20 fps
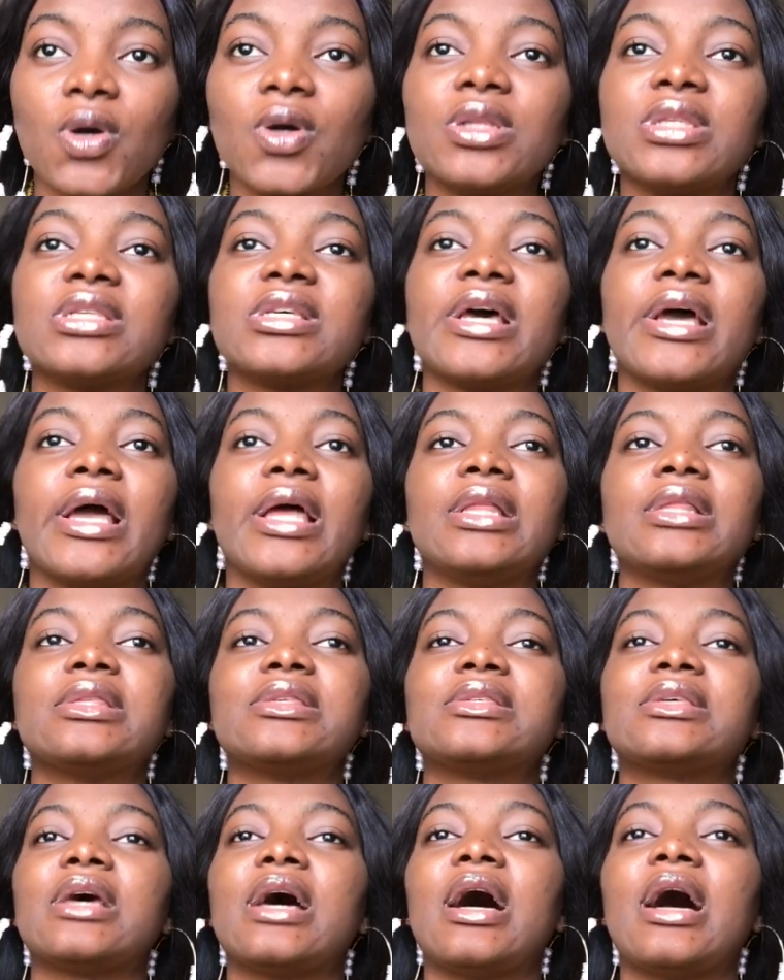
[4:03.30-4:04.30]

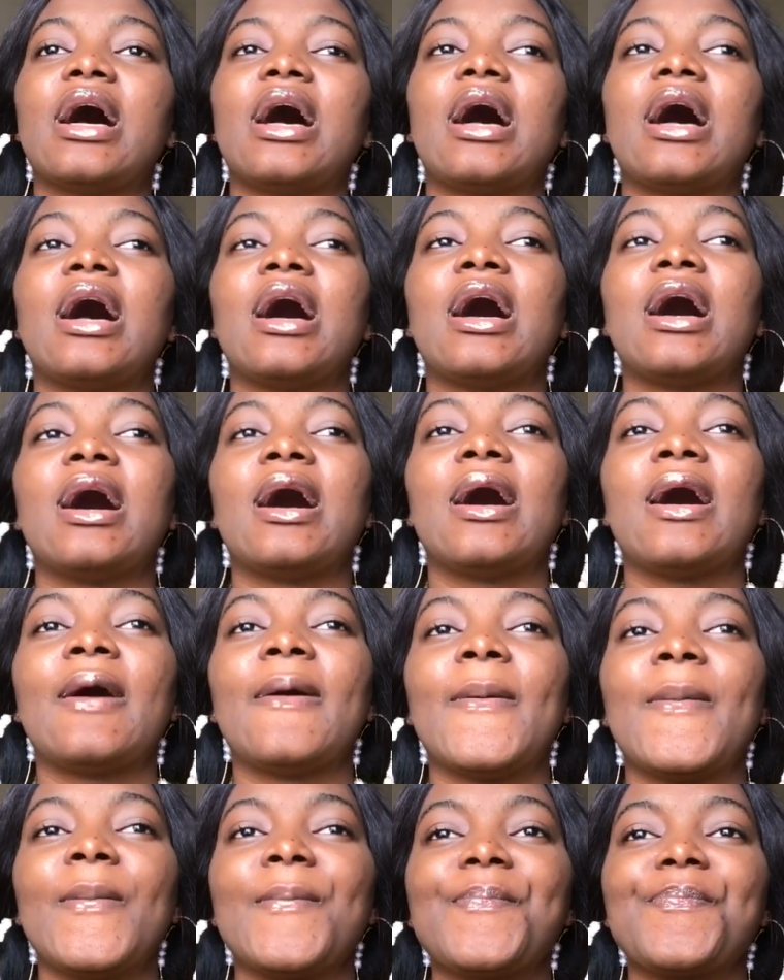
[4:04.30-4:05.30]
content,
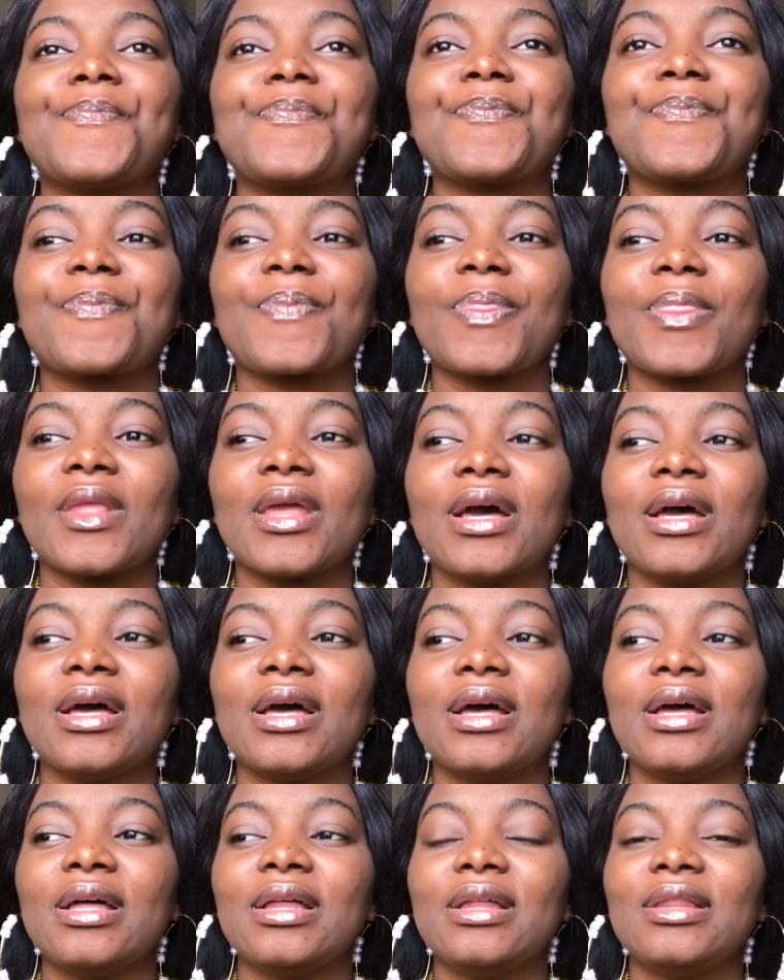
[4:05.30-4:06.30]
the
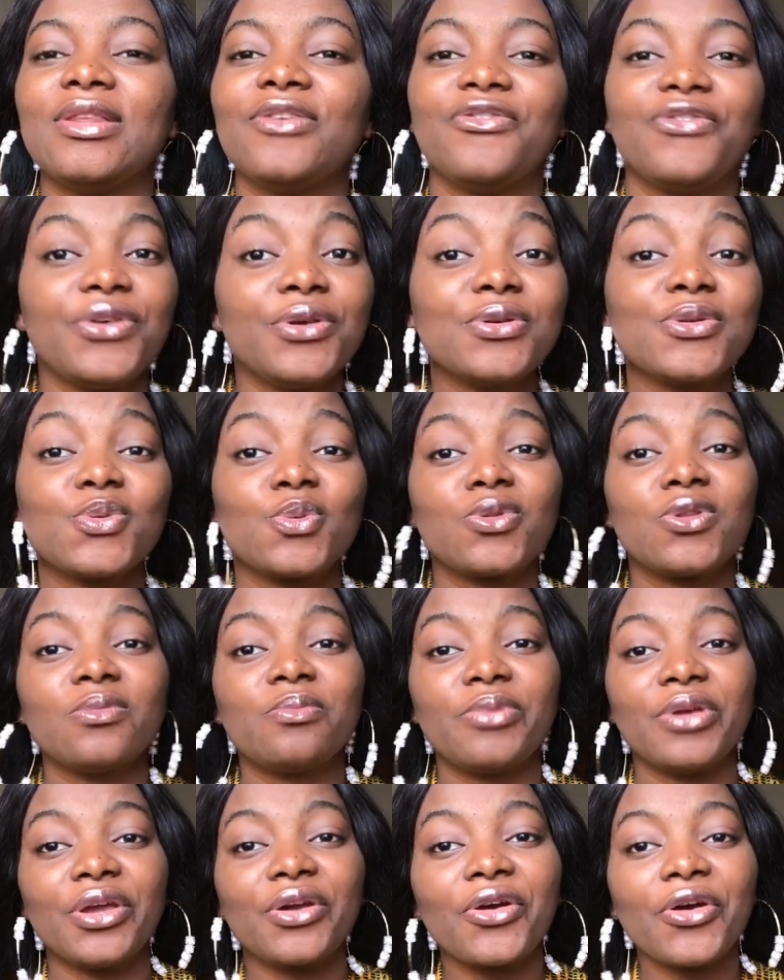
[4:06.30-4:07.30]
views wouldn't
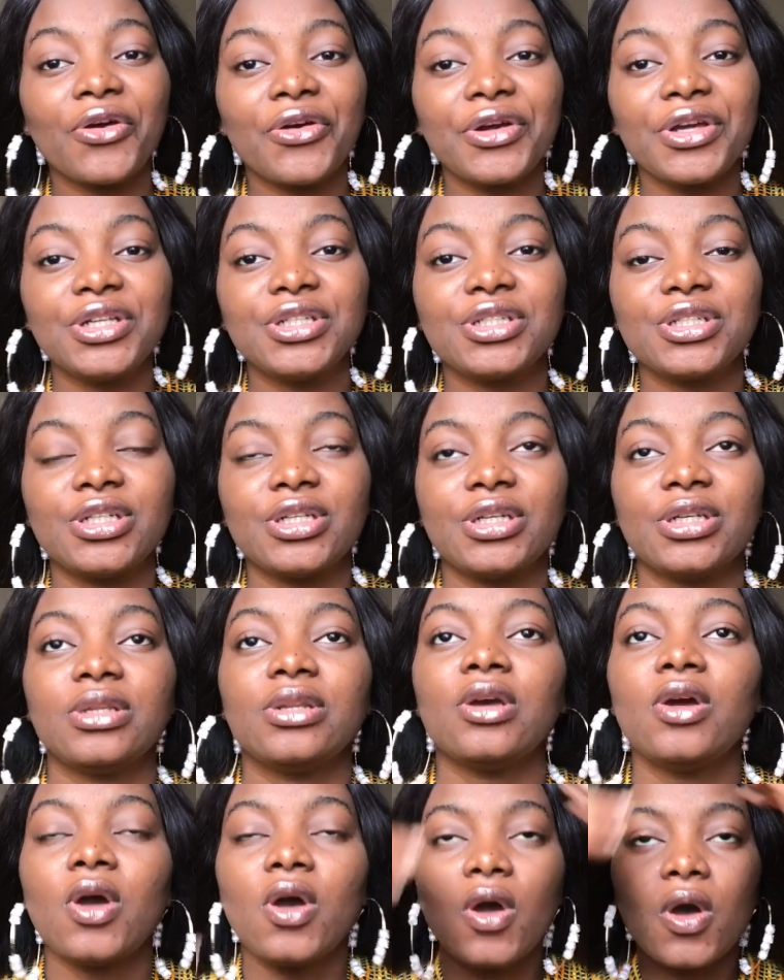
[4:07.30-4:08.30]
be encouraging.
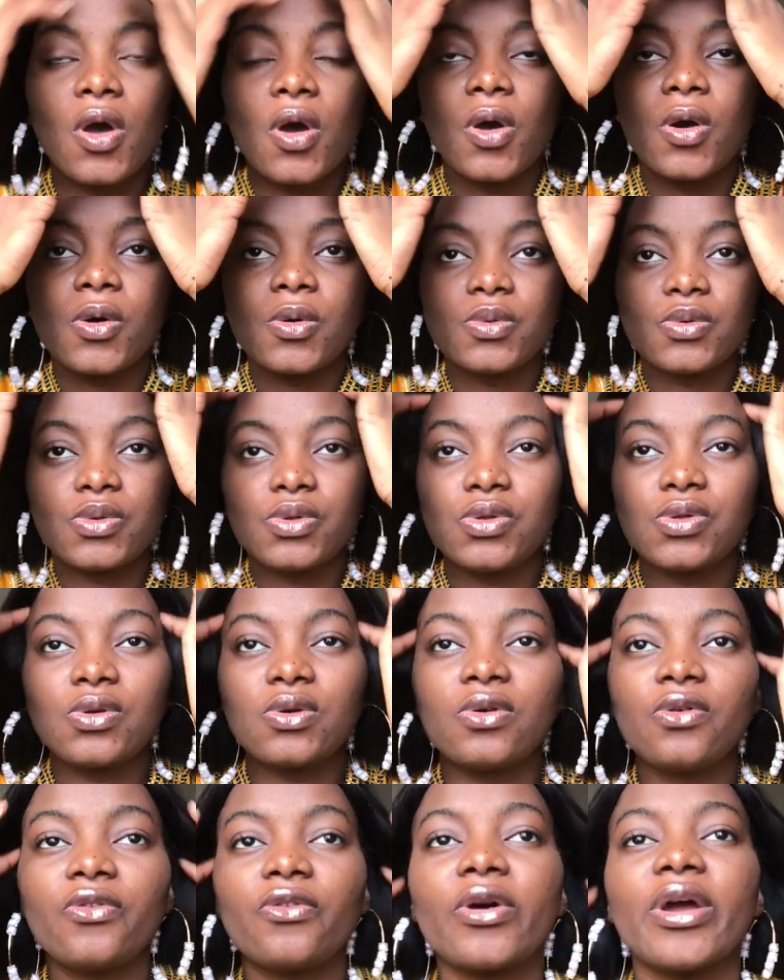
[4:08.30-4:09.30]

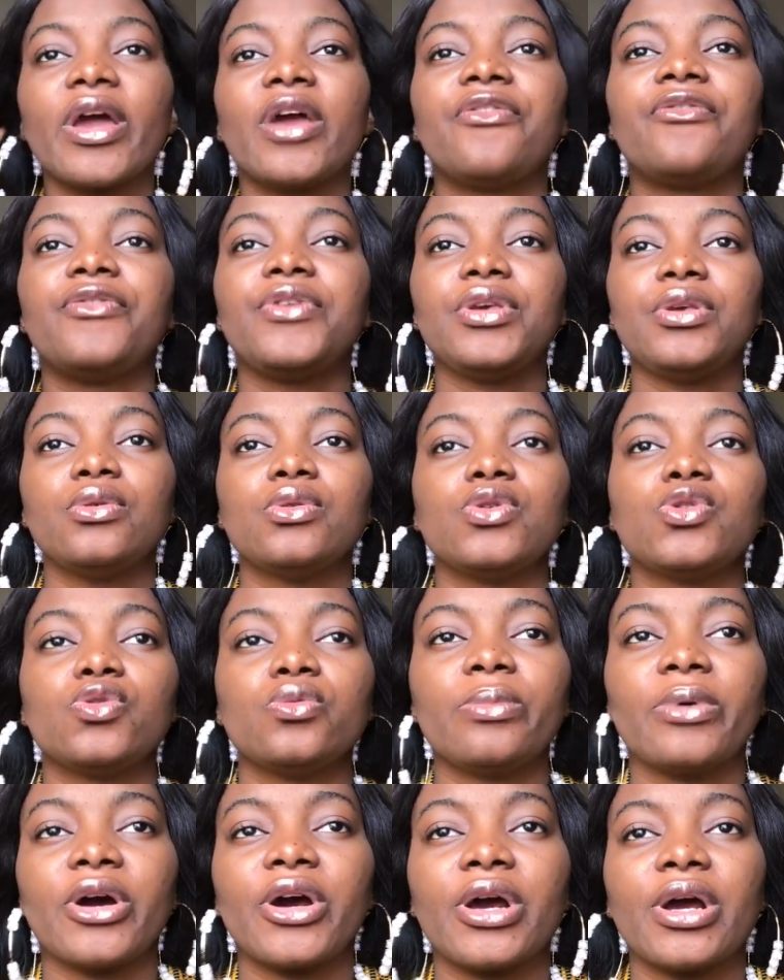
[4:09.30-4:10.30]
Although for every
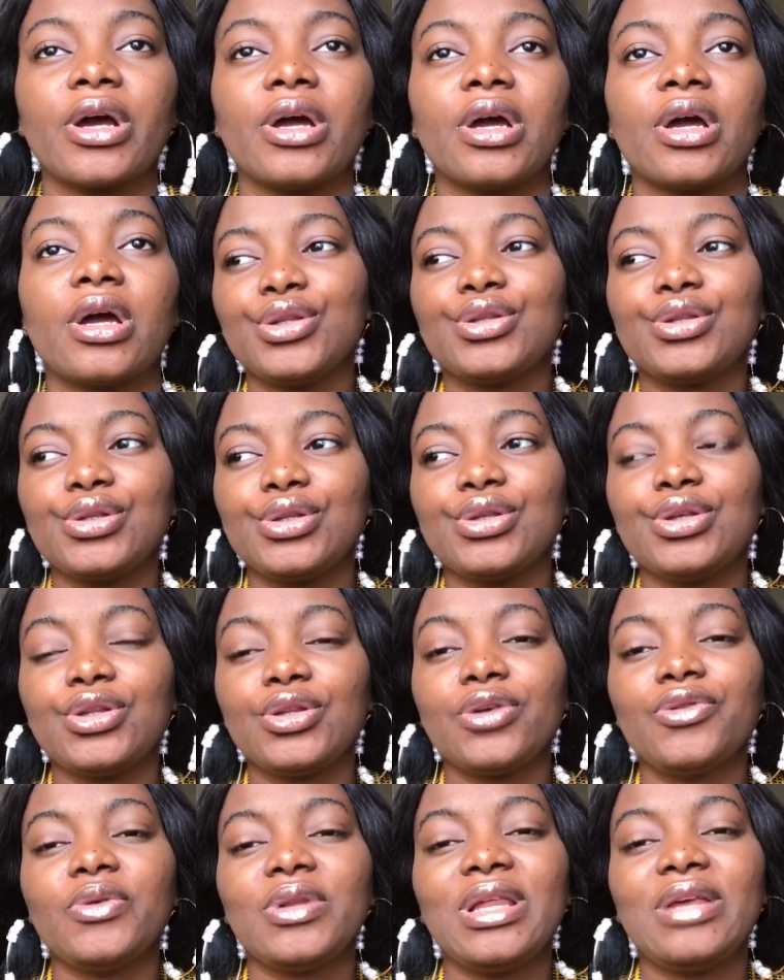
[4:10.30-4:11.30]
YouTuber, you
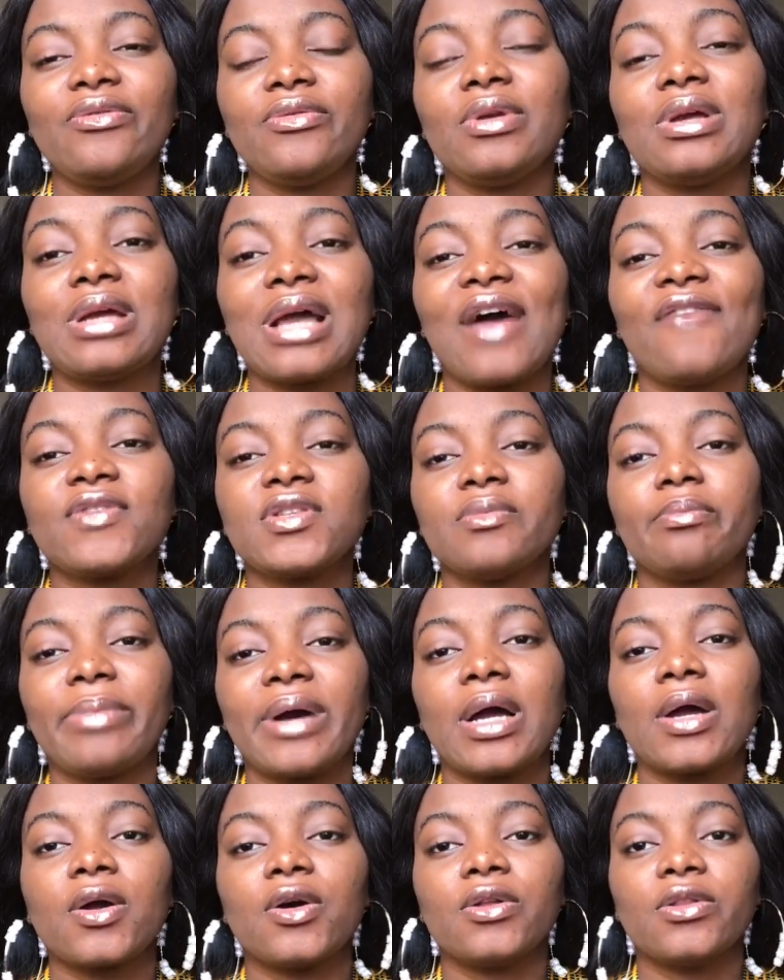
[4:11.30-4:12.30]
don't really have to
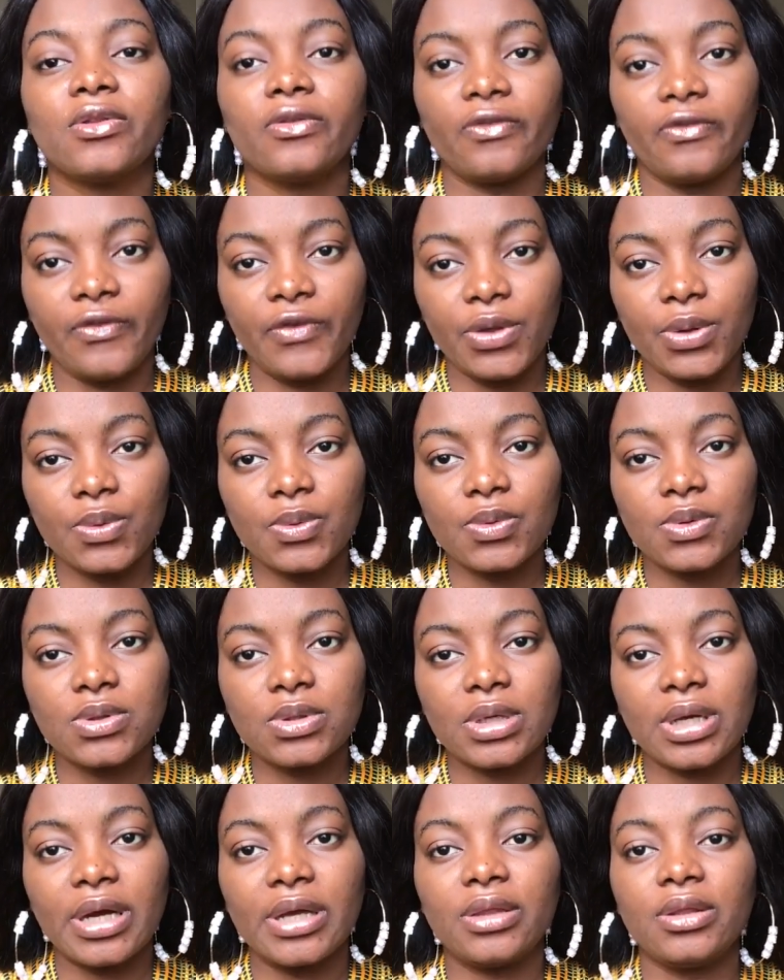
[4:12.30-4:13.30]
bank on the
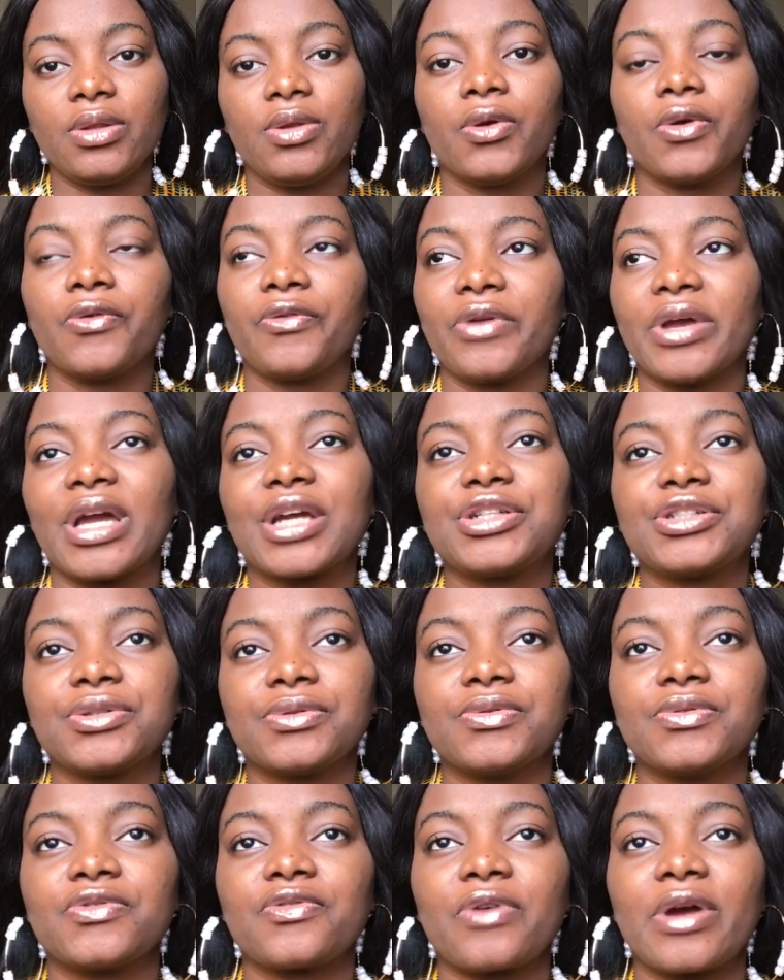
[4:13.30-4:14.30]
views and your
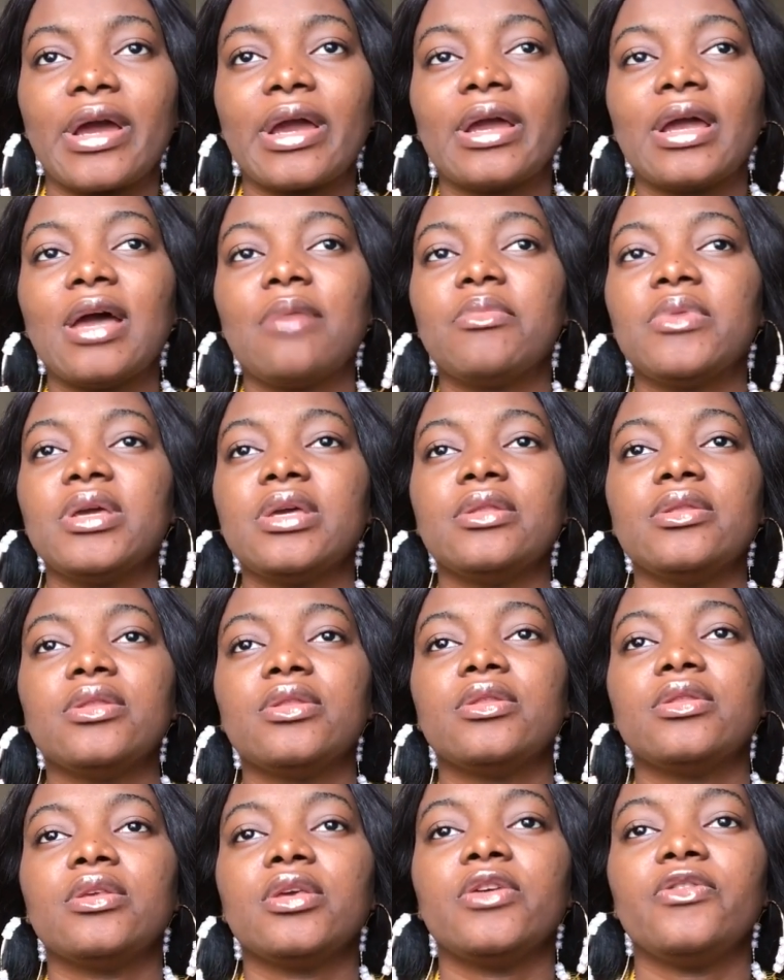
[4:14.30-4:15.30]
reactions, right? I mean,
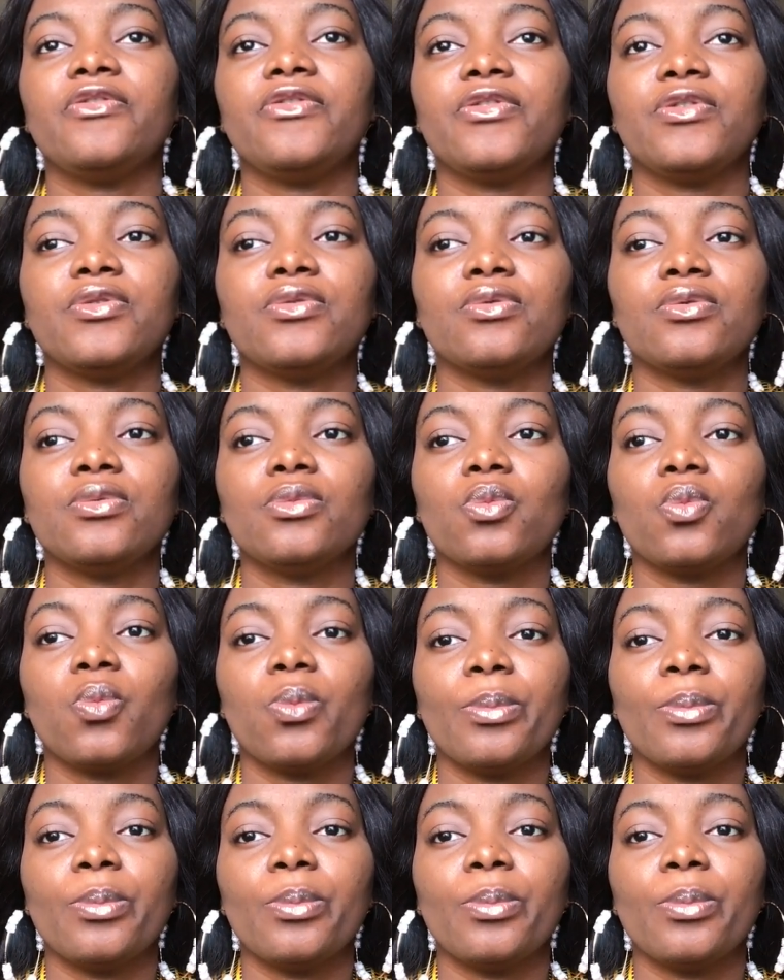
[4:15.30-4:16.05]
if you